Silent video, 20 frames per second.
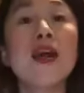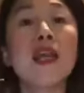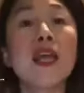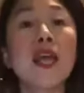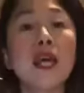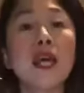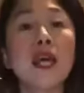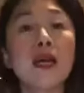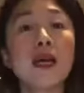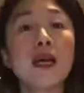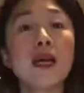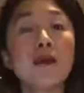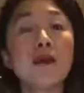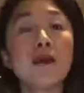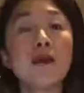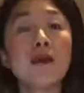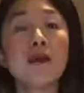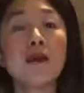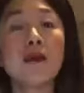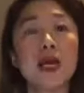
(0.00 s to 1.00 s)
And that helps
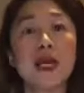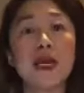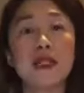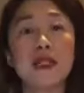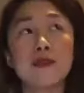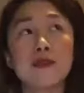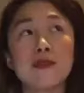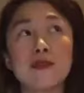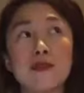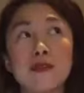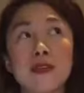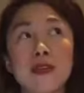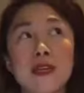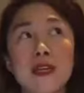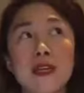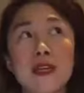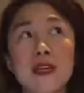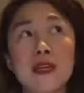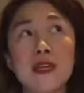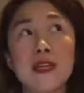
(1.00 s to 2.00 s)
to kind of
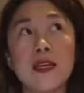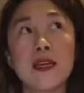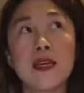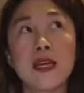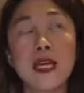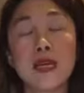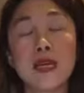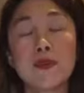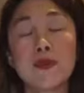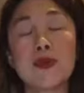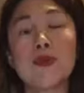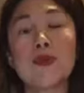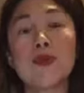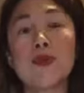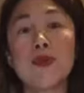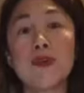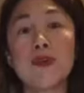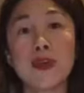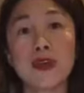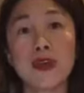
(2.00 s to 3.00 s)
keep you
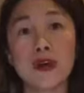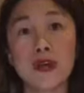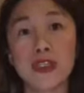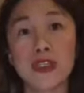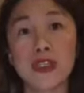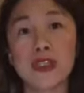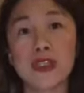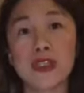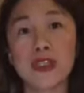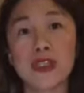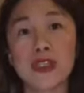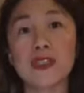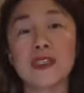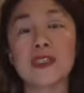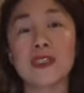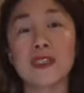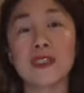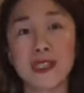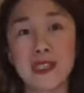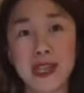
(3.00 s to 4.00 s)
more in a
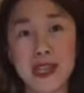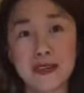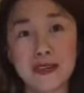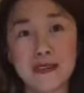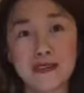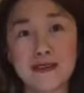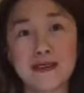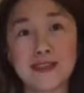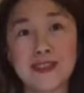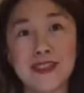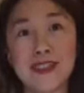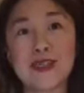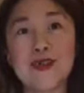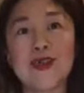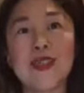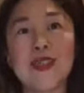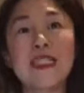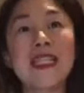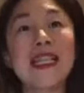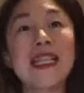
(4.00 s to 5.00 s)
conscious state.
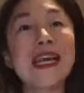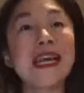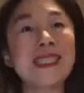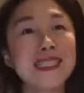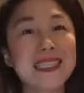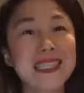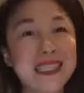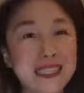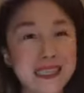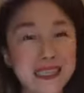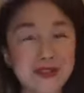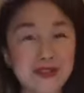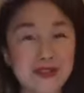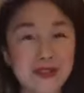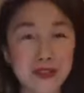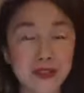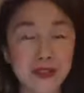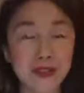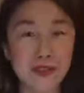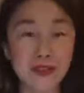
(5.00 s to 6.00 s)
So it's less
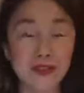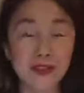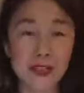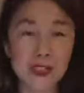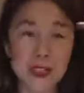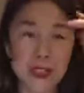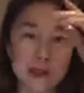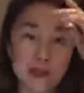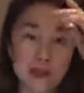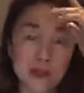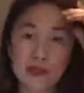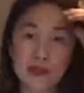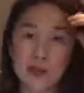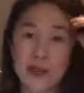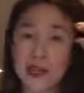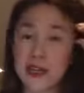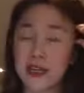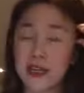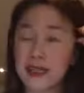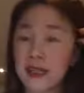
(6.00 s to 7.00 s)
easy for you to fall asleep if
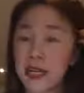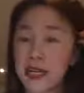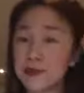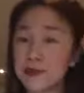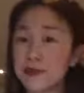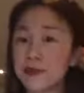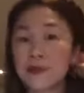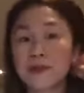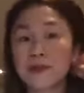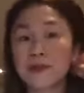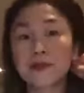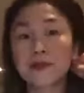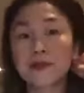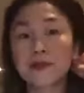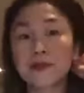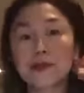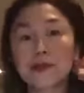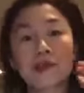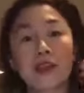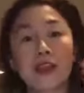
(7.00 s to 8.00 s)
you're lying down.
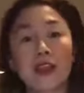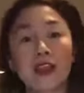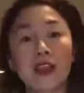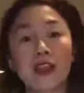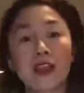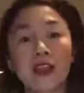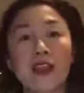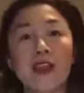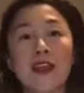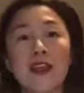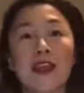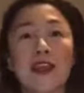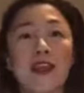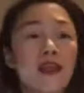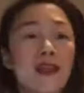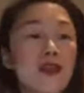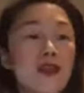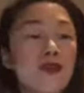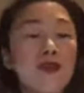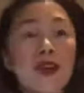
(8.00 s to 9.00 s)

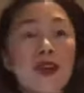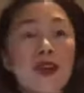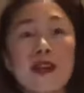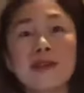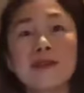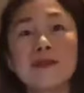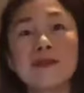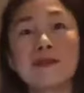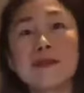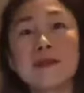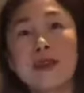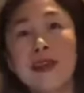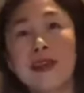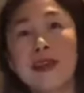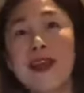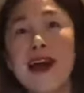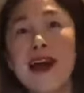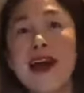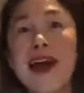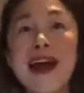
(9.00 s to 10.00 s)
Great.
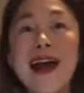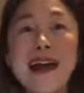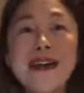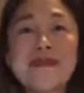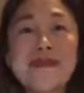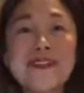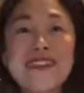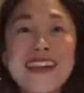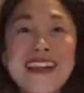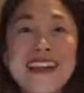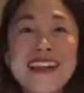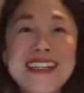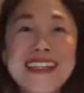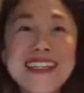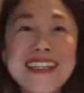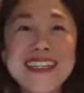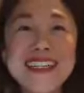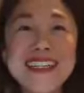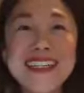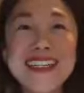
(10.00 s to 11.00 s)
Hi,
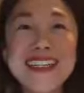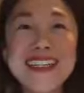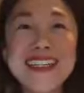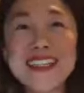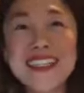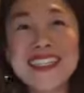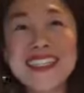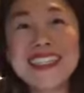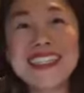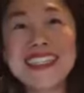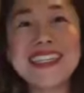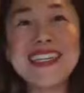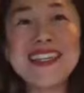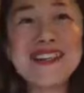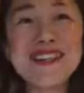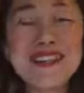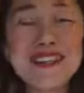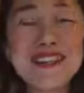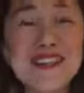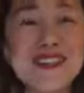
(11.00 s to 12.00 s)
Marina, good to see
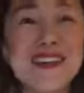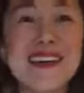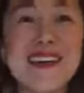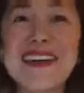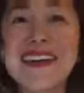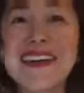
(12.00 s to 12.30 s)
you.